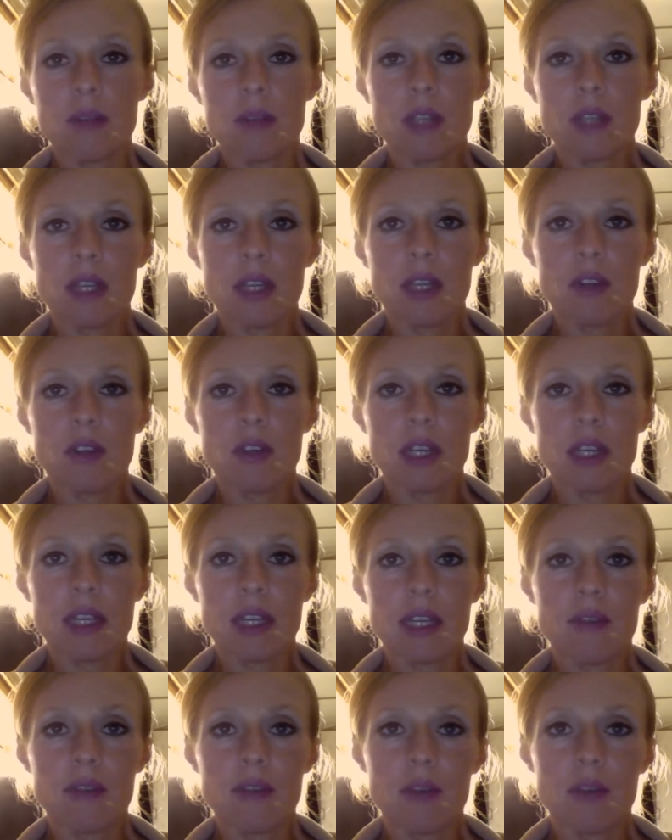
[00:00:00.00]
It was kind of
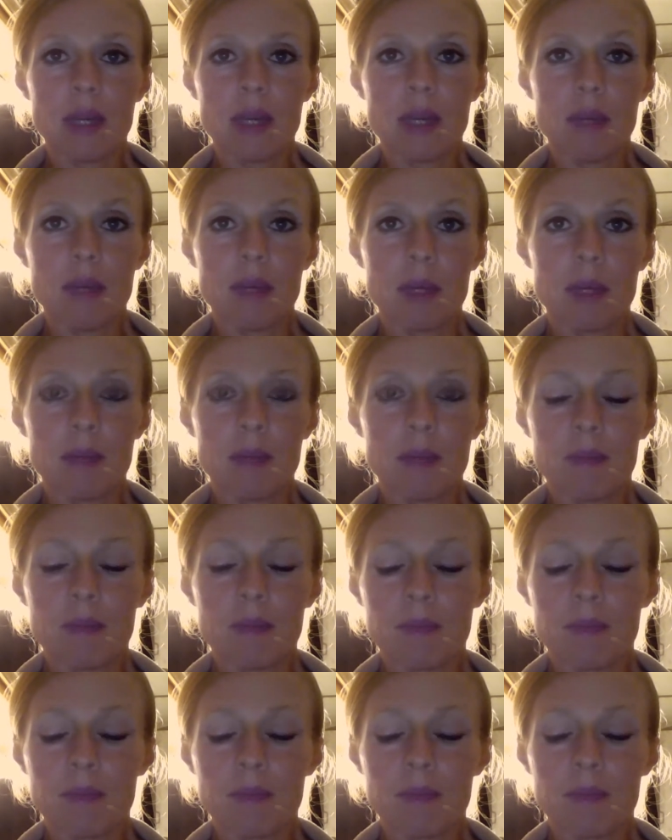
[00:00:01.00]
creative in a way, but it